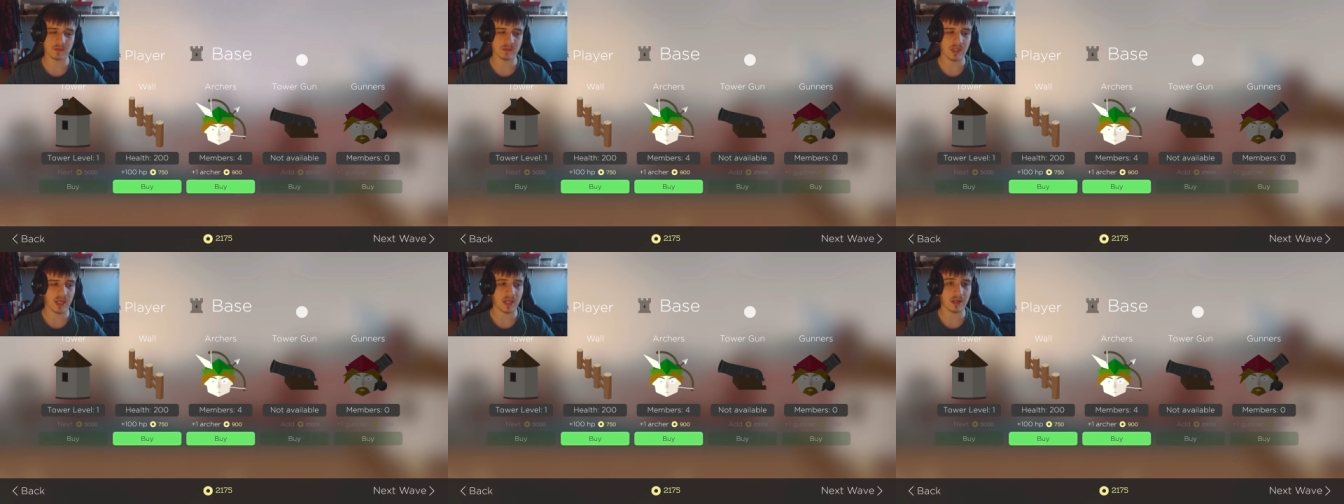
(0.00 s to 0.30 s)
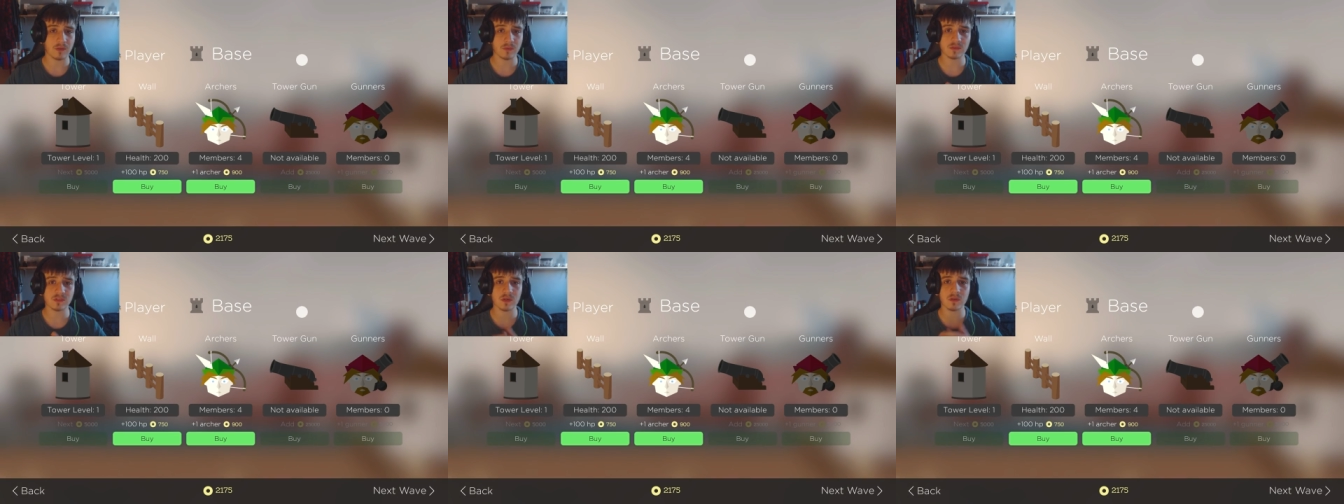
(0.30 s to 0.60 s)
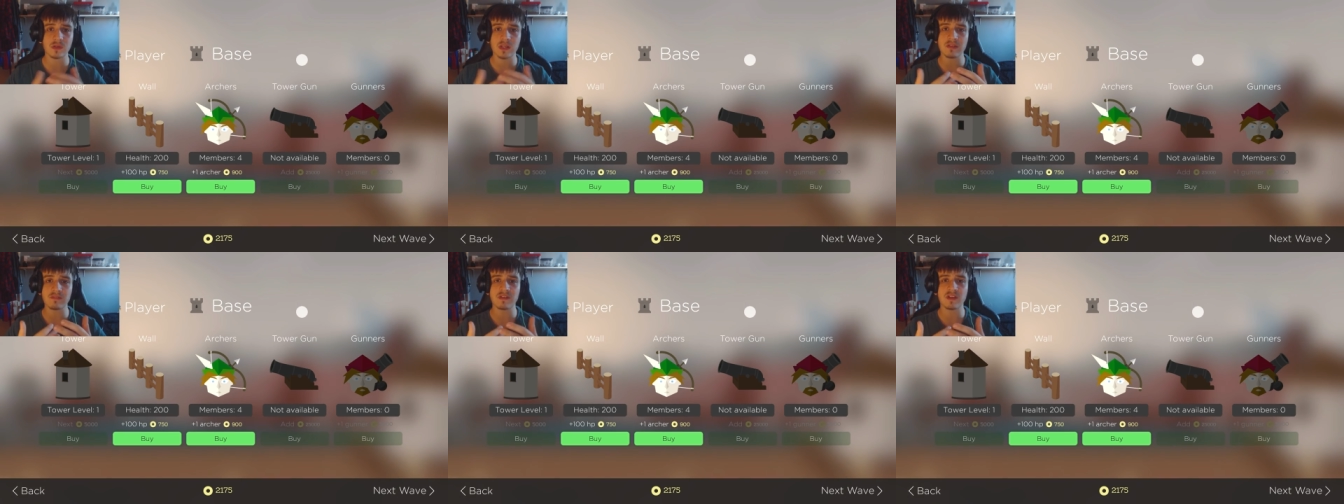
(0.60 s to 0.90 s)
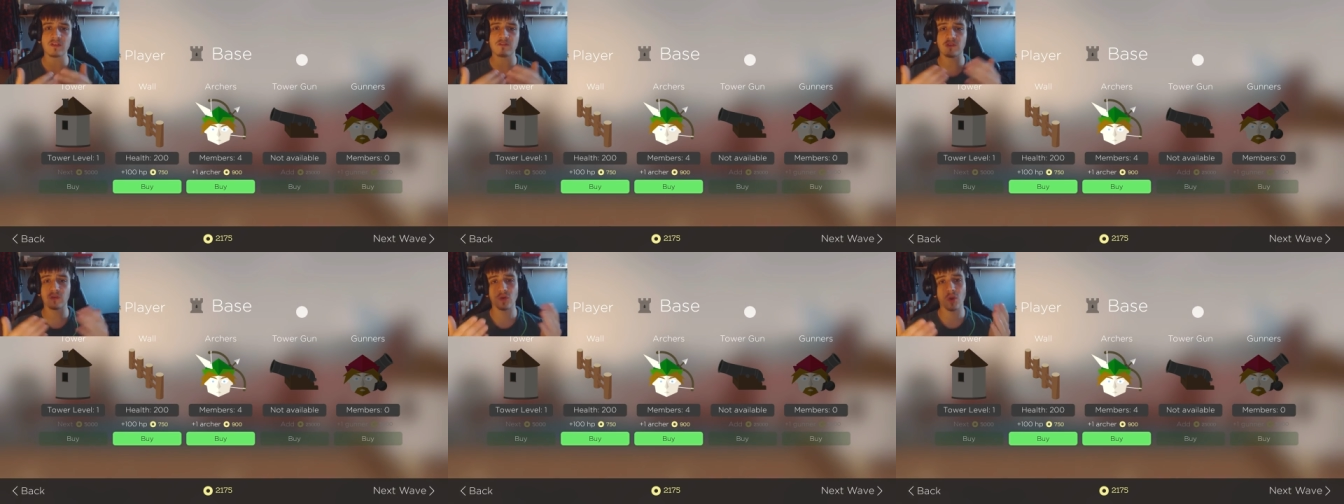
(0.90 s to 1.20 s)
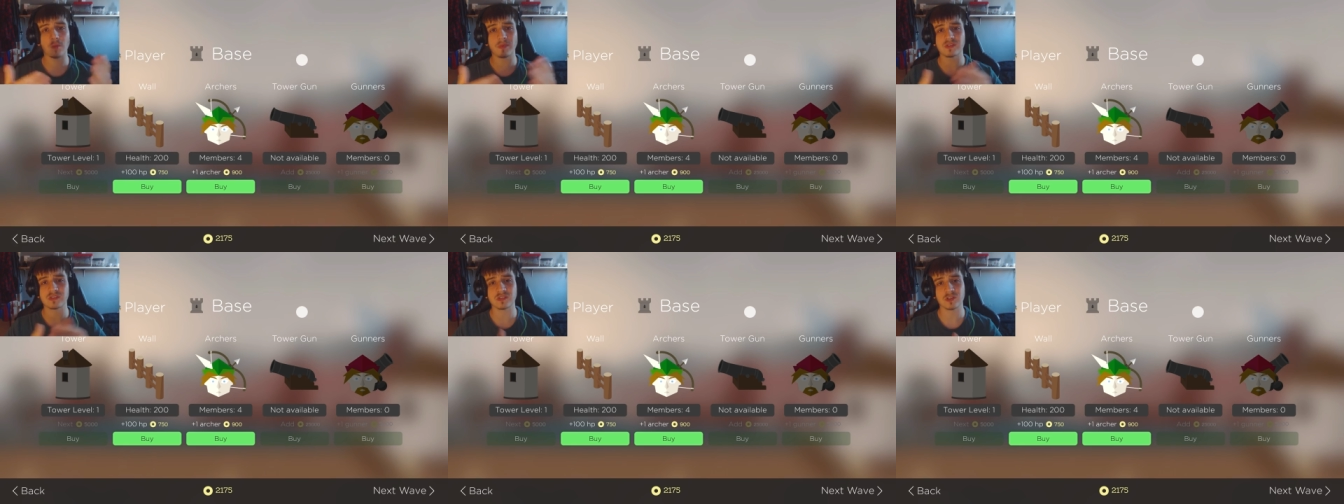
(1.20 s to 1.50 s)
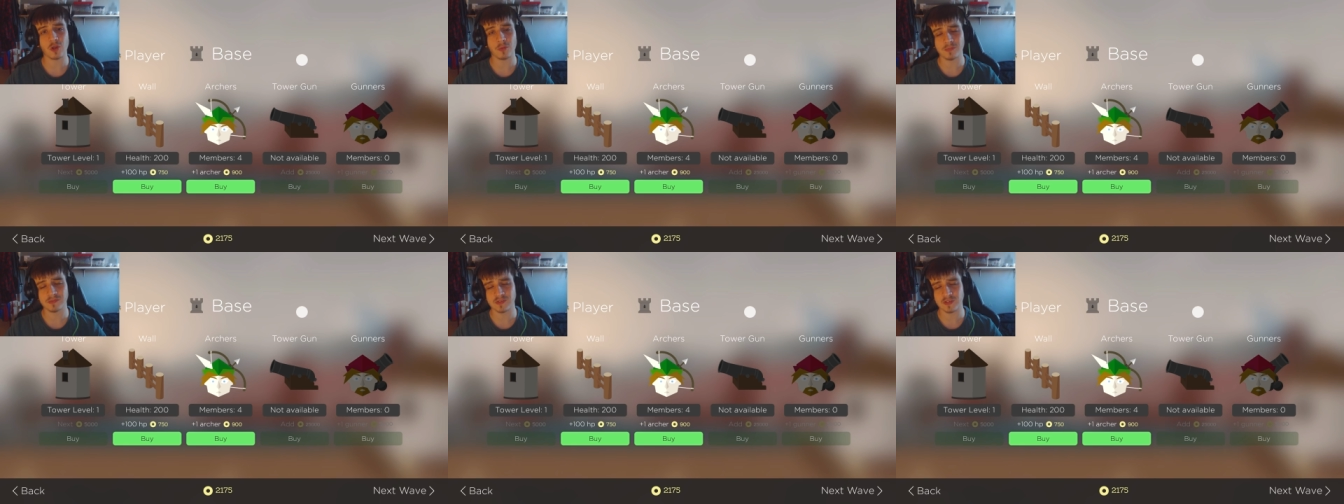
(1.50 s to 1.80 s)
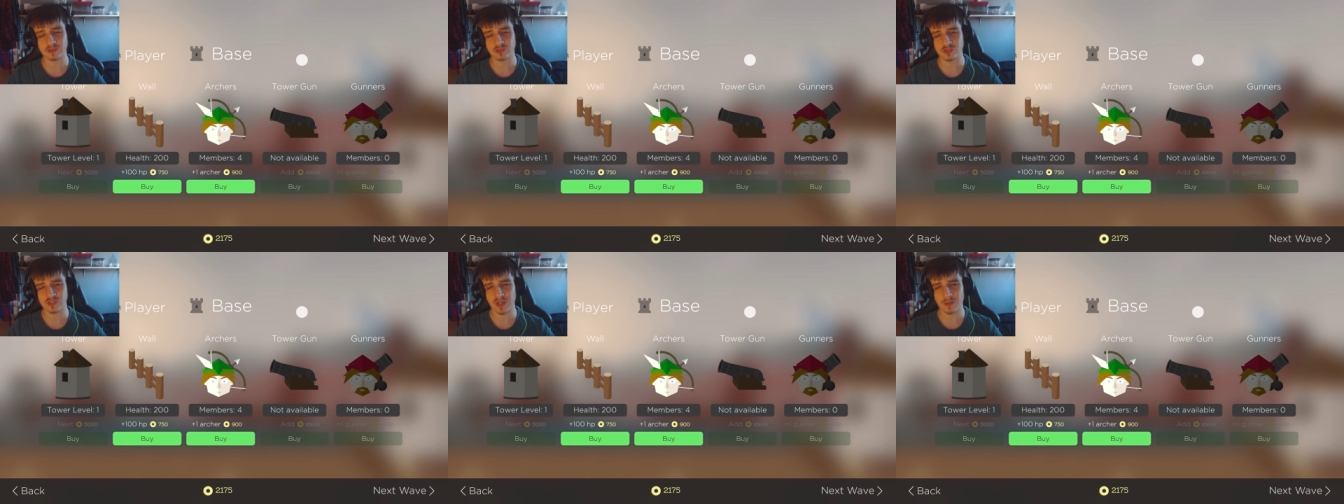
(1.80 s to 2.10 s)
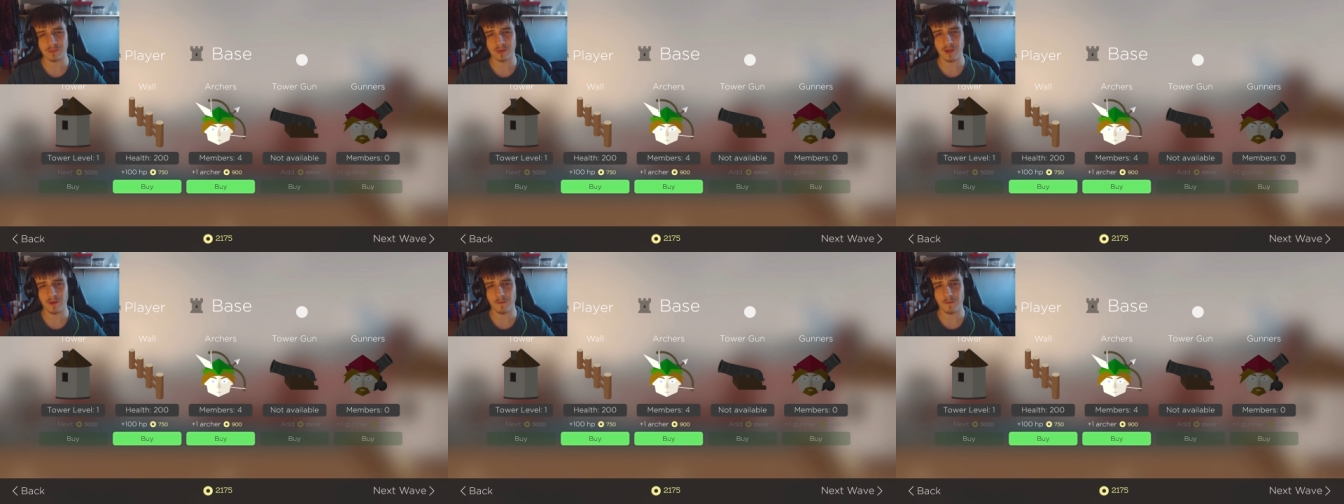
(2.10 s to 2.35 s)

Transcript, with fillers: And also leave any of your comments in the comment section down below.